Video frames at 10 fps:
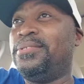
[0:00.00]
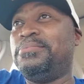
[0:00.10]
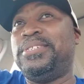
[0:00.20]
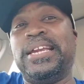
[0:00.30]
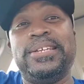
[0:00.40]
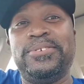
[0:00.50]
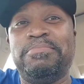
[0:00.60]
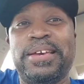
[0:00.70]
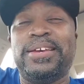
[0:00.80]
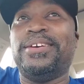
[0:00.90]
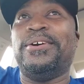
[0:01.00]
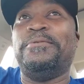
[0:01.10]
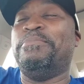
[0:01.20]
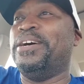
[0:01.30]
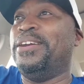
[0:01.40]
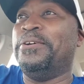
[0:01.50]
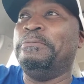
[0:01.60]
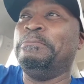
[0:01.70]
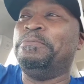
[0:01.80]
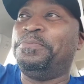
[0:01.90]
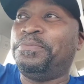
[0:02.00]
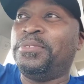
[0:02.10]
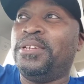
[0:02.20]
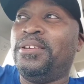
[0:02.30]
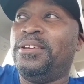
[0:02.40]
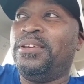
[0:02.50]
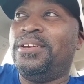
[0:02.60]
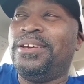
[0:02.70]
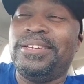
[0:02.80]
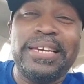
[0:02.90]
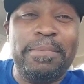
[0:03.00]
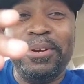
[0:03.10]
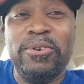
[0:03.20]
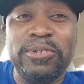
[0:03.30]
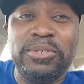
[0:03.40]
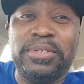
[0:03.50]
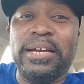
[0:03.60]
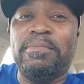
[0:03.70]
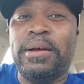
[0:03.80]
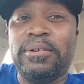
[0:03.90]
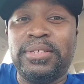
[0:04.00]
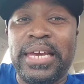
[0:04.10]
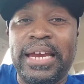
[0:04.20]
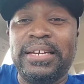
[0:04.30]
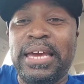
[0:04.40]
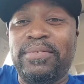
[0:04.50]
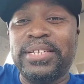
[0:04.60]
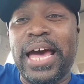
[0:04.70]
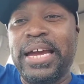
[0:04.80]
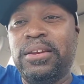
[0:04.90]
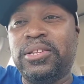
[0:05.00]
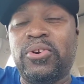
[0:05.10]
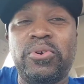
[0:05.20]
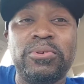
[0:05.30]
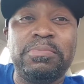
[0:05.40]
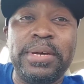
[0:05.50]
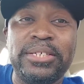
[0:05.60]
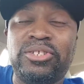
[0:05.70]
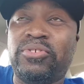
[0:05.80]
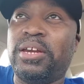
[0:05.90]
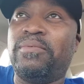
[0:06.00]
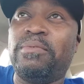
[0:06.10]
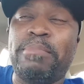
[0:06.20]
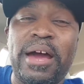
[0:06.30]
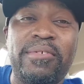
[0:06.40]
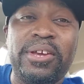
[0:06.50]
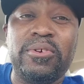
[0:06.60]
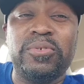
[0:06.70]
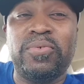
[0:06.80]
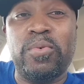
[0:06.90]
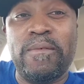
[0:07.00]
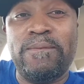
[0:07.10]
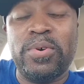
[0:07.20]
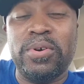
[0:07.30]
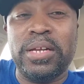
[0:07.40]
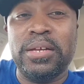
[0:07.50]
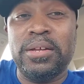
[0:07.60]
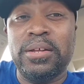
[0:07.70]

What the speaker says: Telling you, man. Let me know what you think about Tank Davis, how he looked on those mitts training for Barrios for 140.